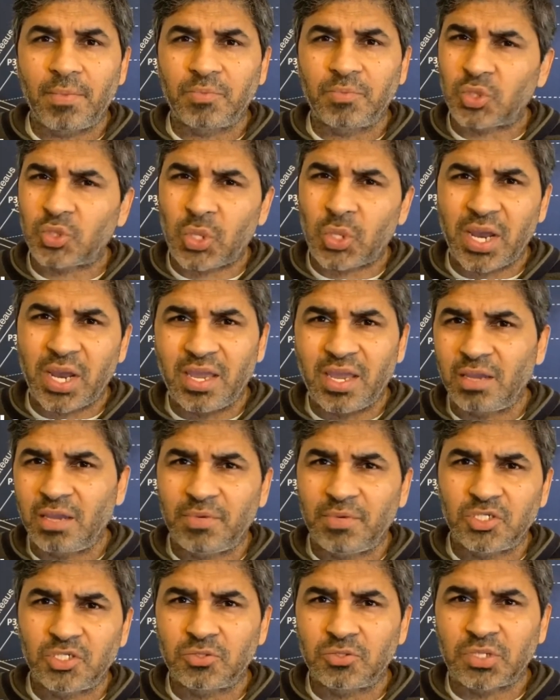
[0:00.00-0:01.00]
I'm trying a
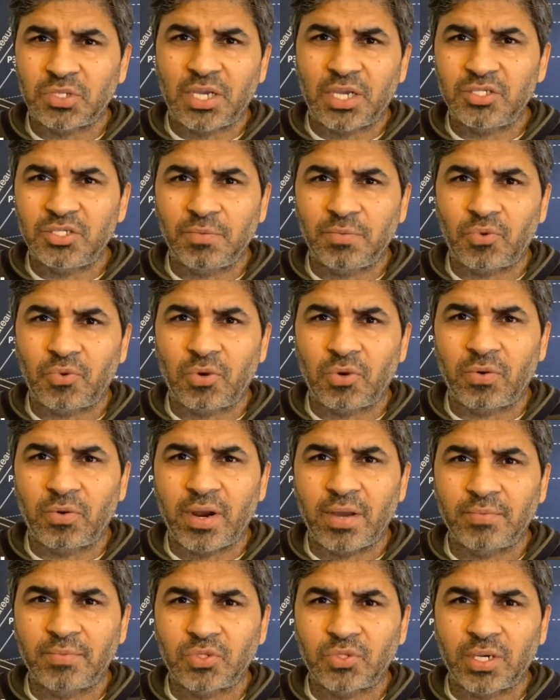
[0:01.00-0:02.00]
bunch of sketching
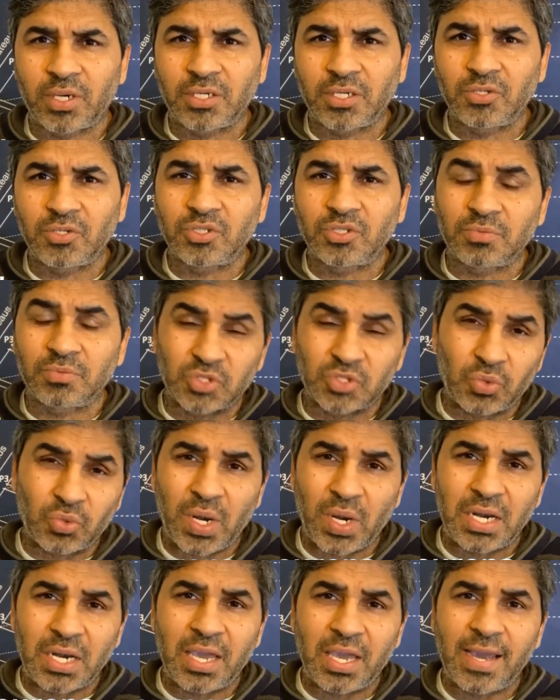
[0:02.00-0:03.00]
programs so I can do some
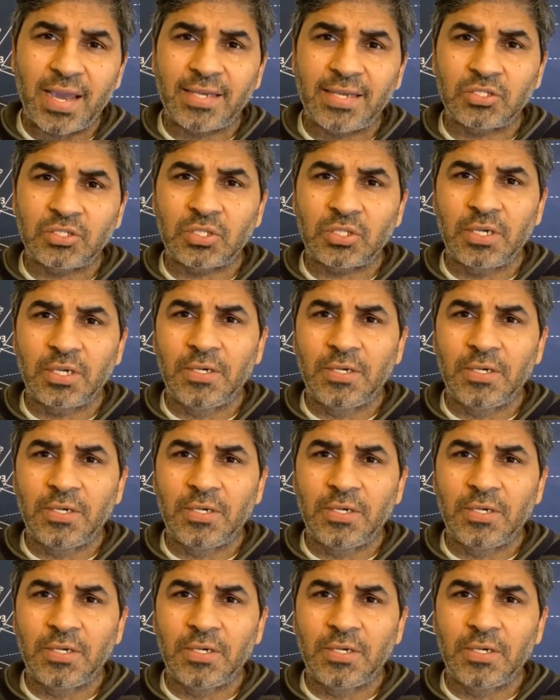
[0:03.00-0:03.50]
screencast.